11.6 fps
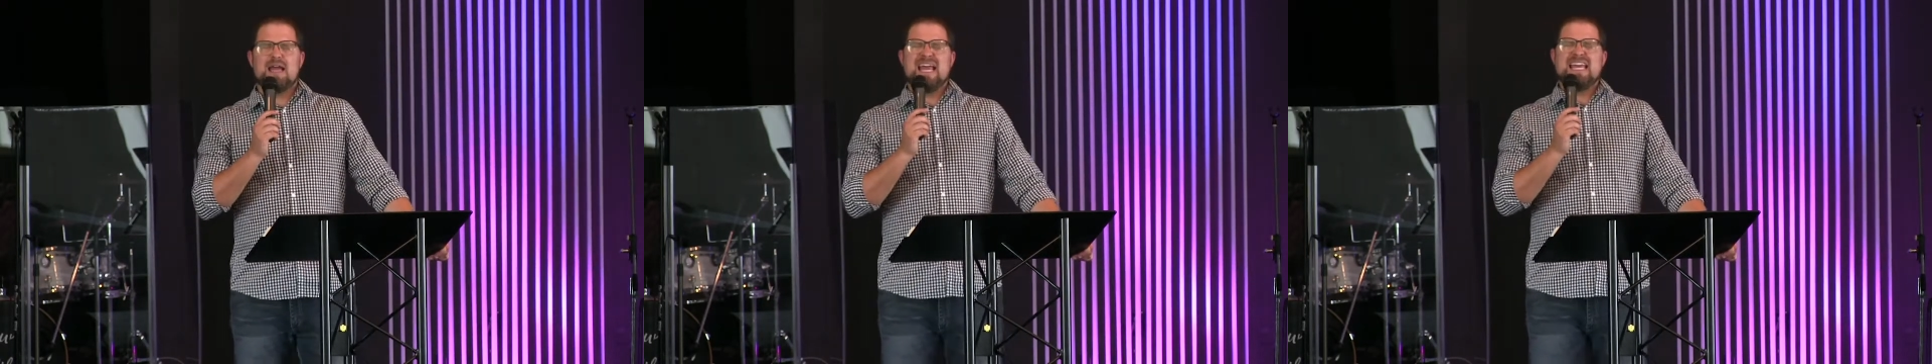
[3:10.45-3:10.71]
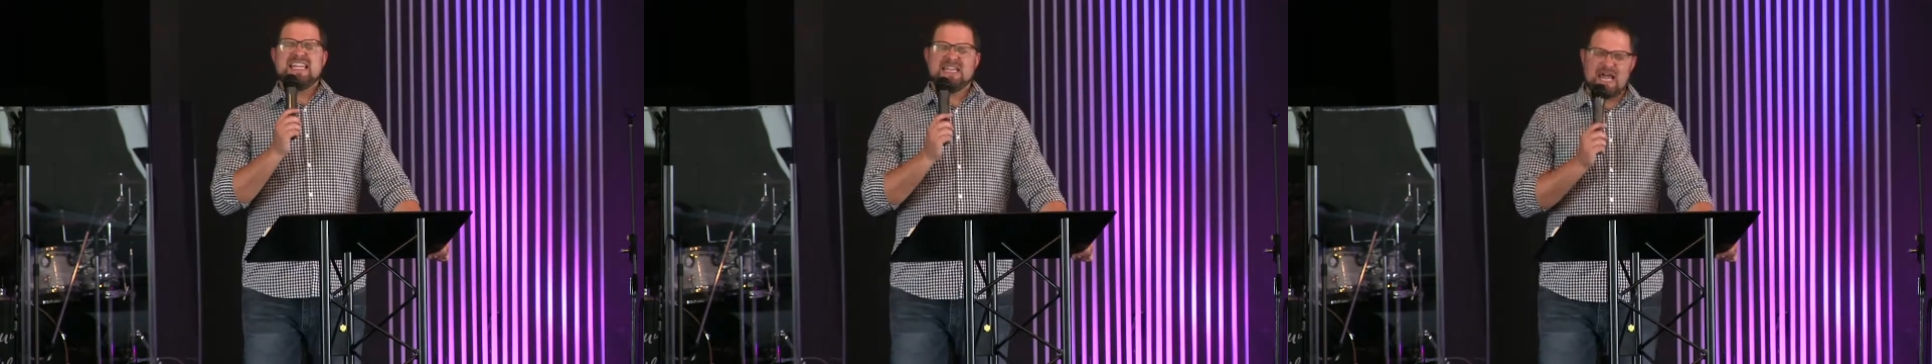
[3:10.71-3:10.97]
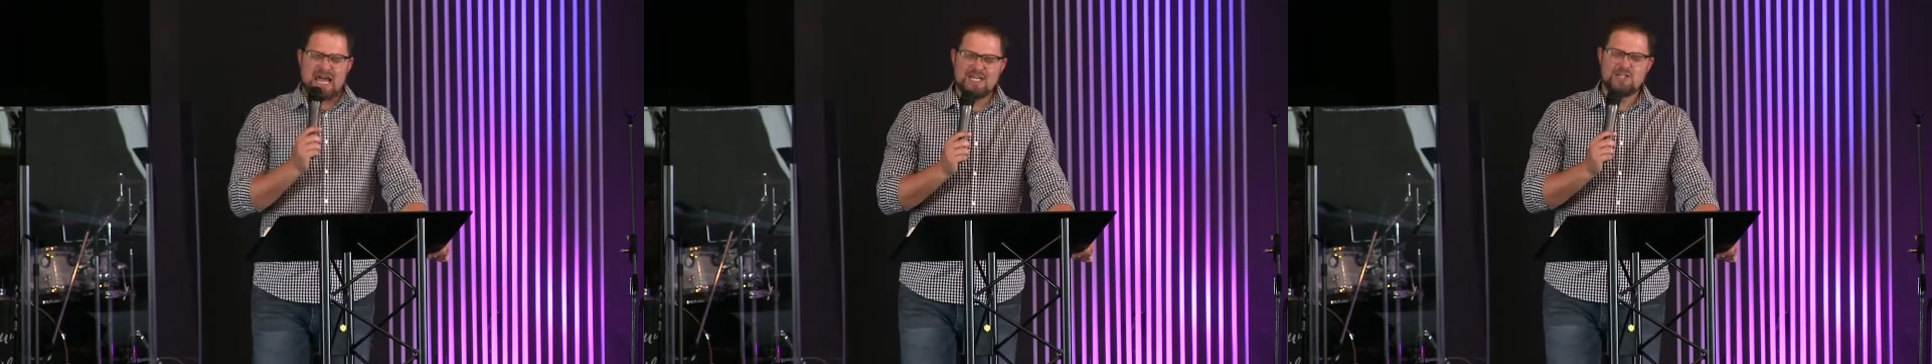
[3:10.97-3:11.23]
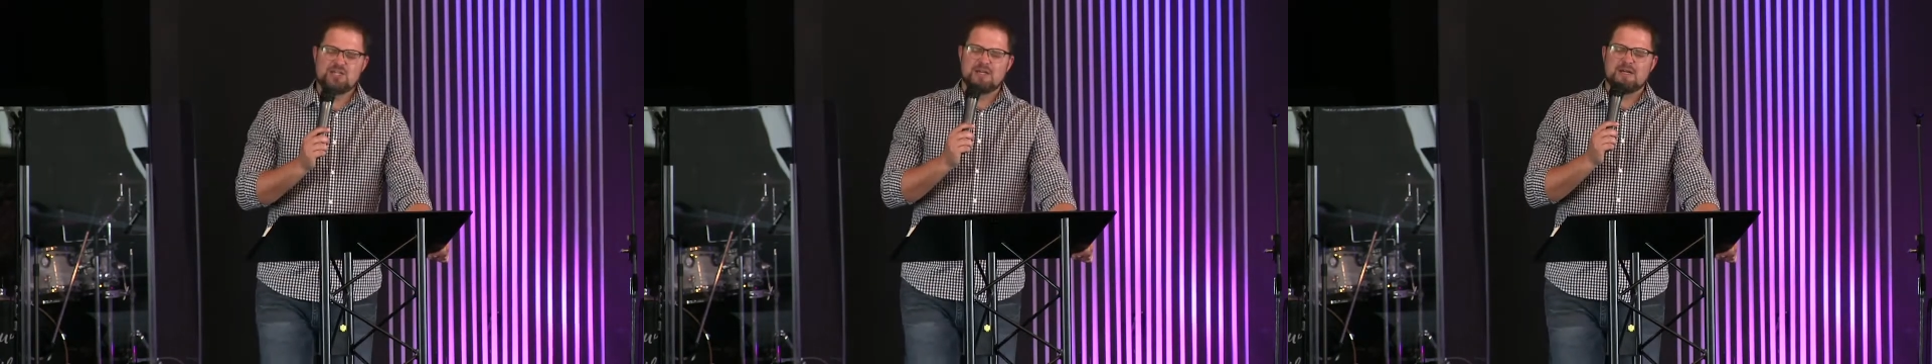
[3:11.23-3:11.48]

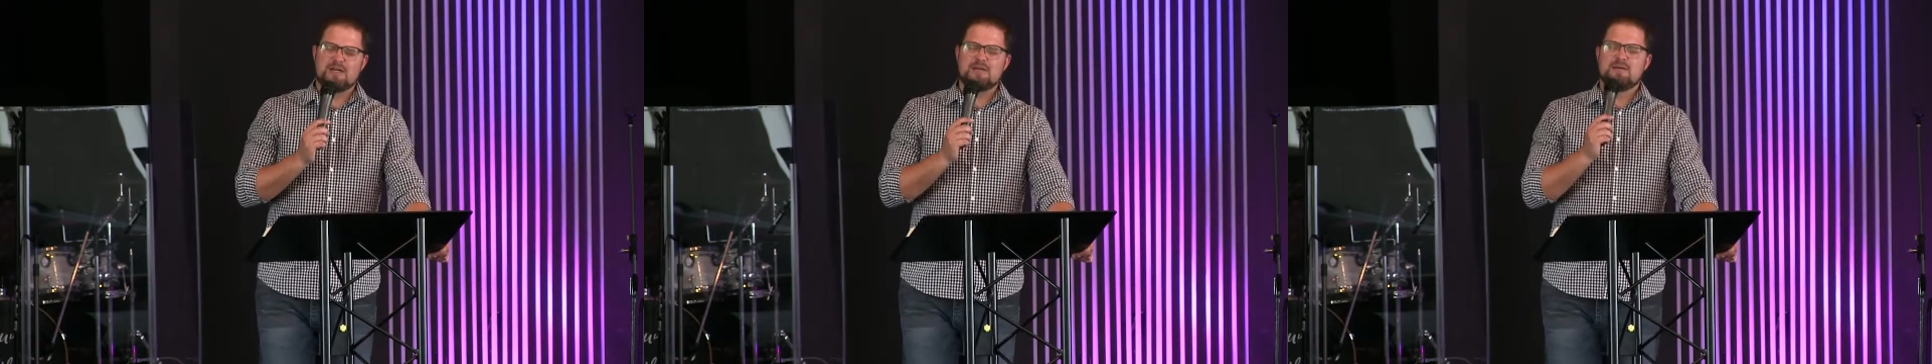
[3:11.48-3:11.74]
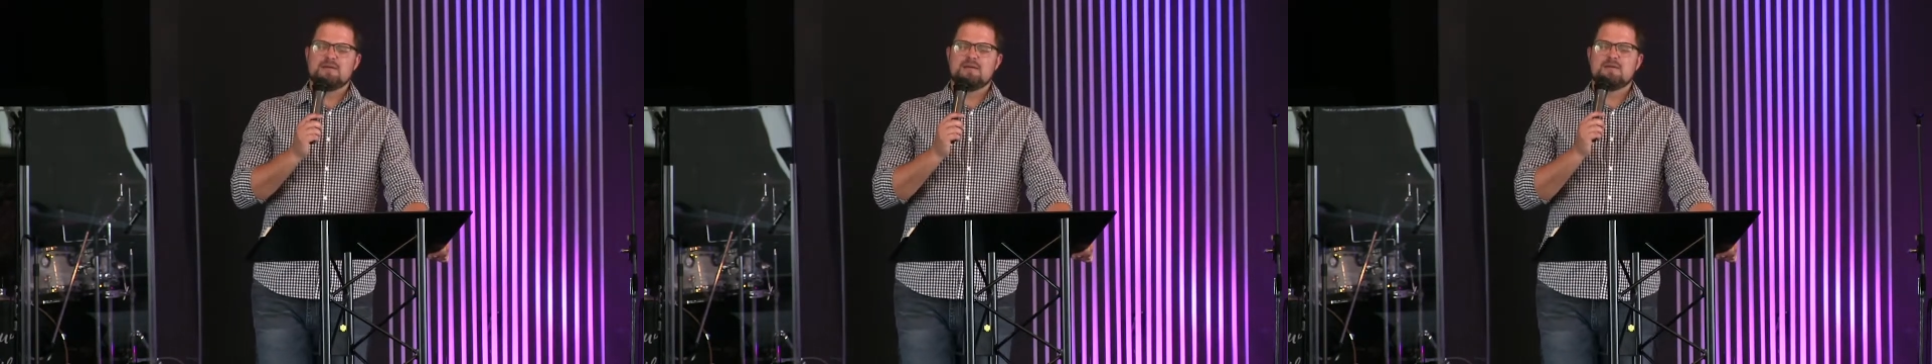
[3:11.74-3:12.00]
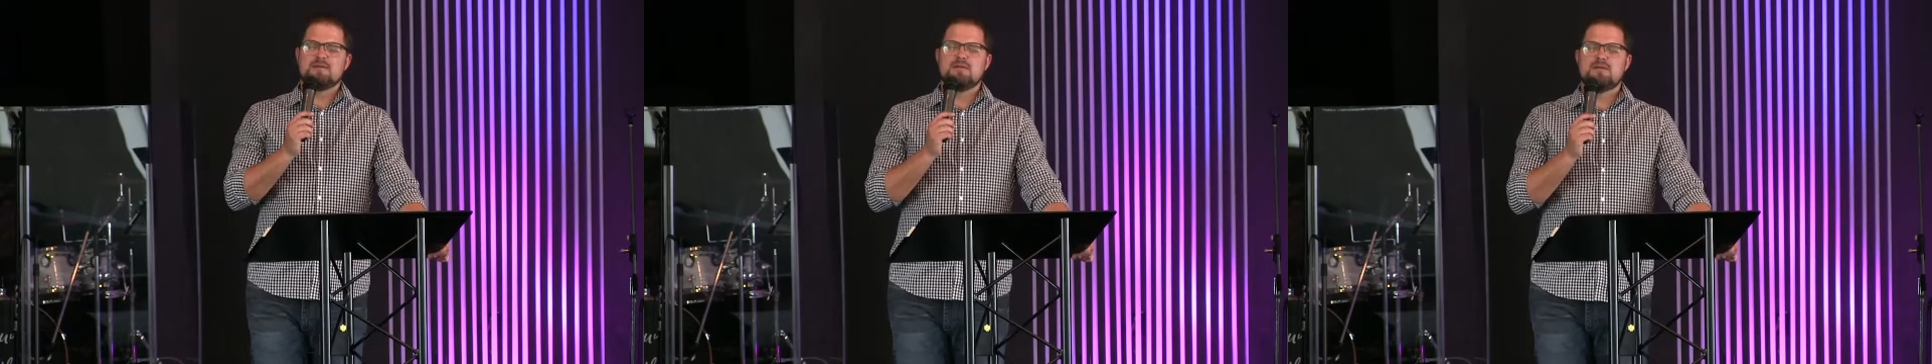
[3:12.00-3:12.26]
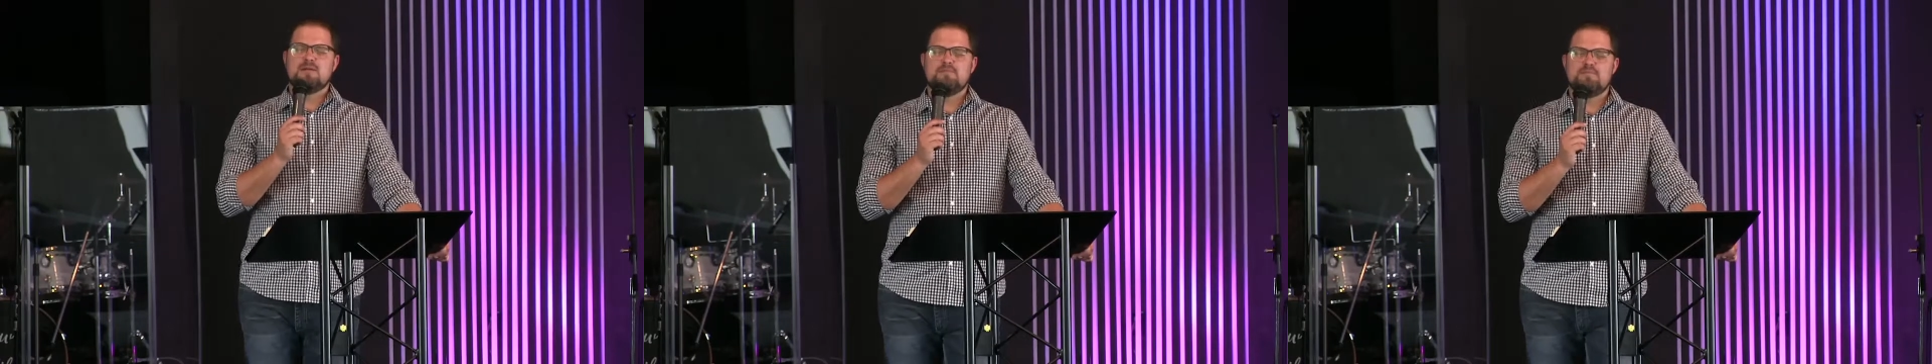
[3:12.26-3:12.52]
Elijah
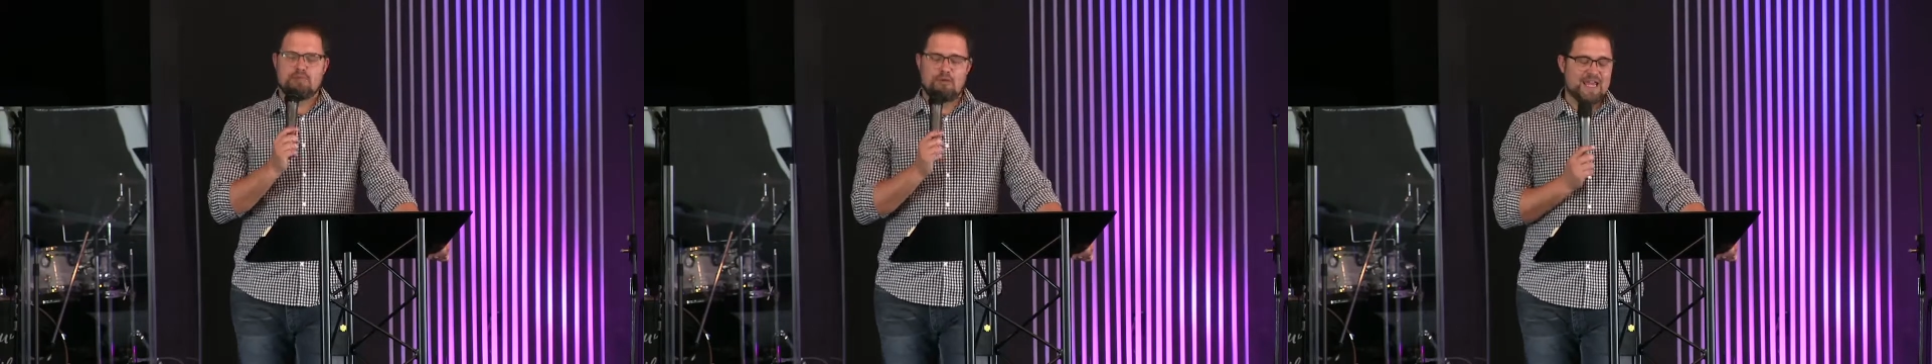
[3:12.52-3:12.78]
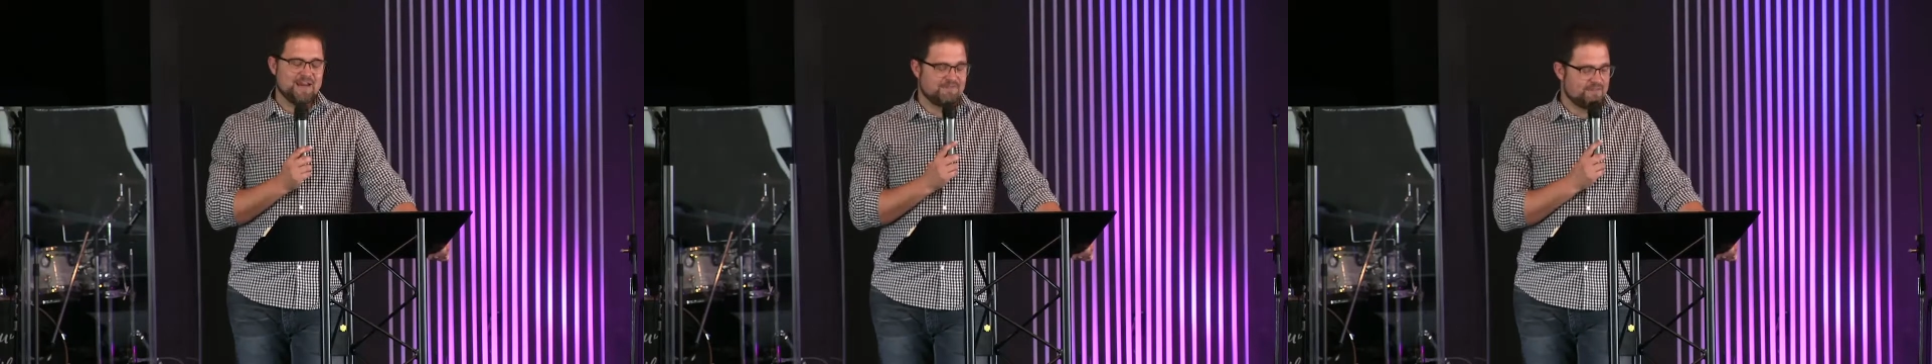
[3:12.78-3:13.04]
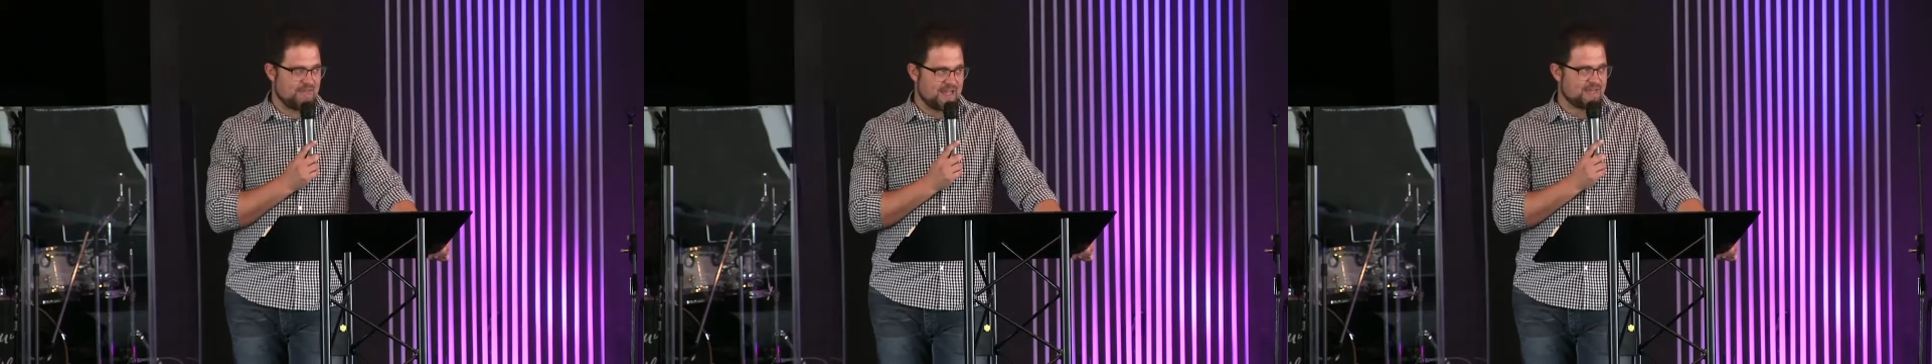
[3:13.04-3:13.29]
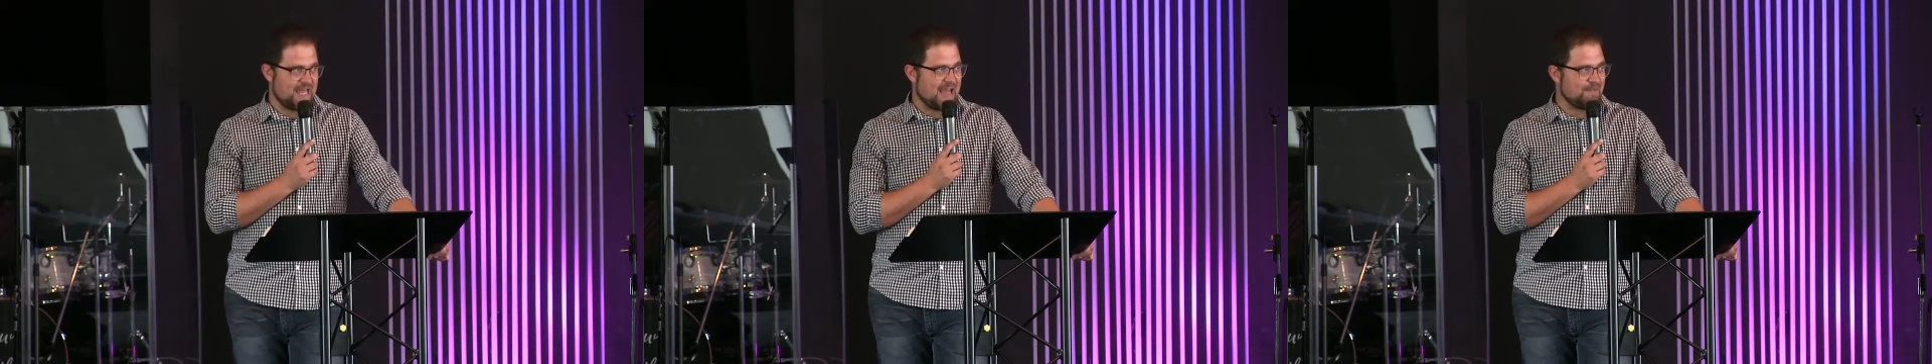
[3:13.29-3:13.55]
prayed for that
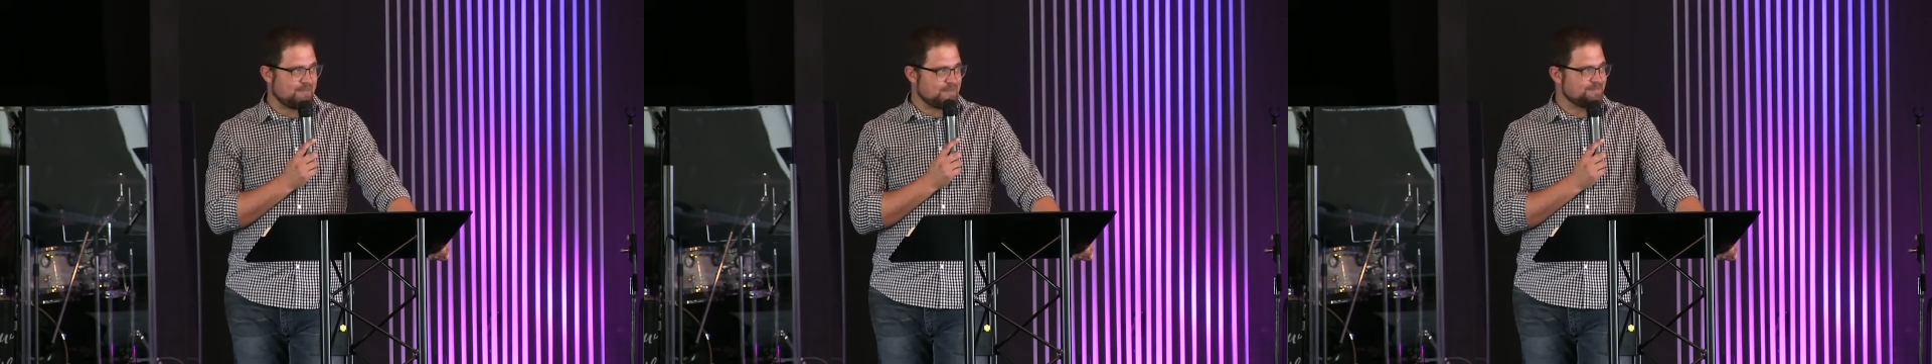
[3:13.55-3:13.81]
to happen.